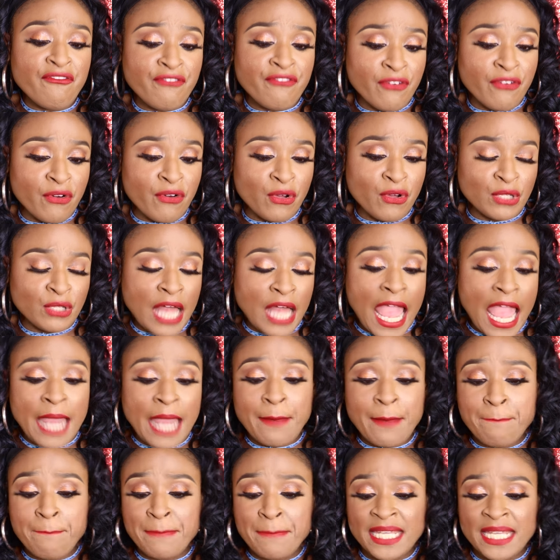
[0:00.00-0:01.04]
full,
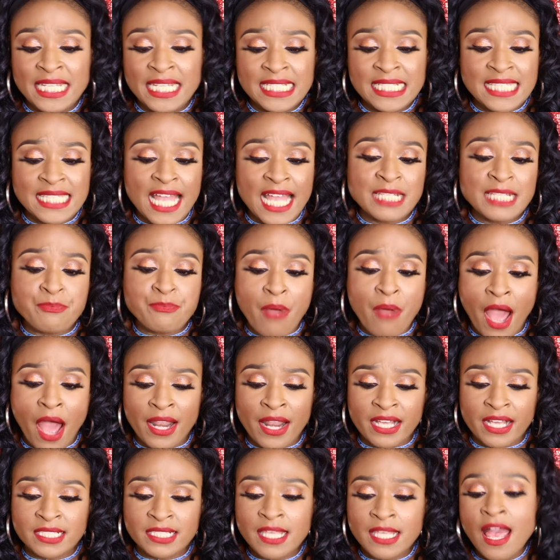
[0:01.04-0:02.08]
and mini-sized
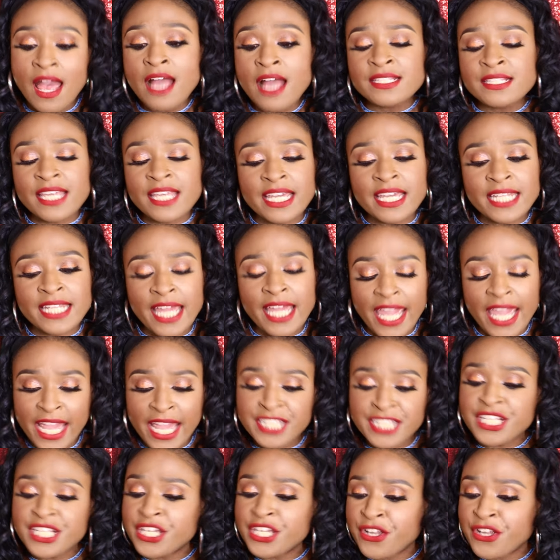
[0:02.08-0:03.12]
products to
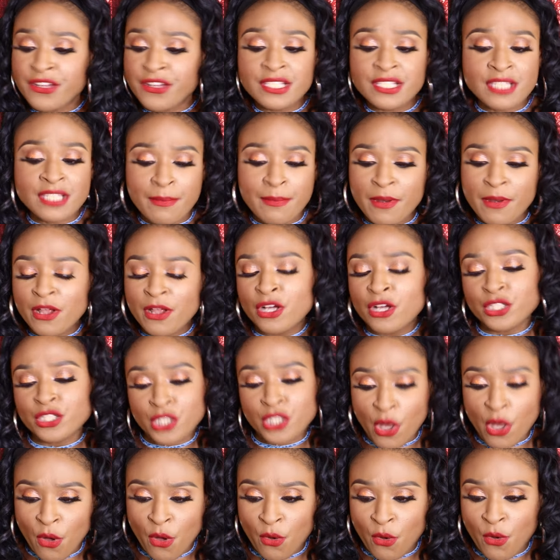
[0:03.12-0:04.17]
enhance your summer
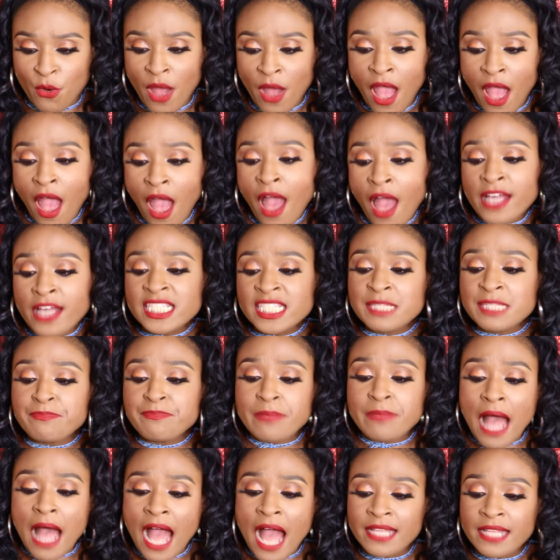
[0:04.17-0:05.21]
glow.
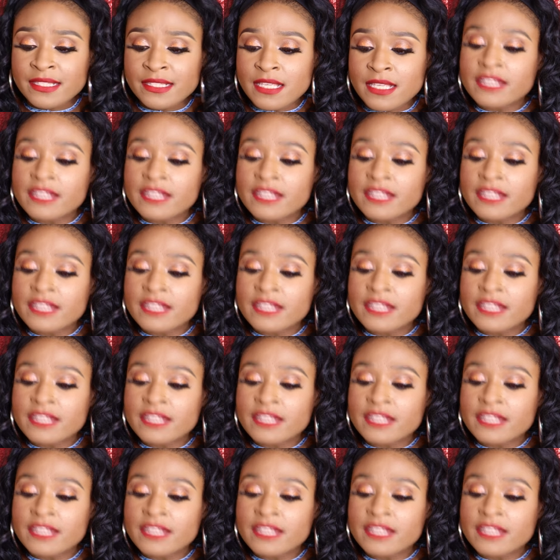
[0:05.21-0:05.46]
Spot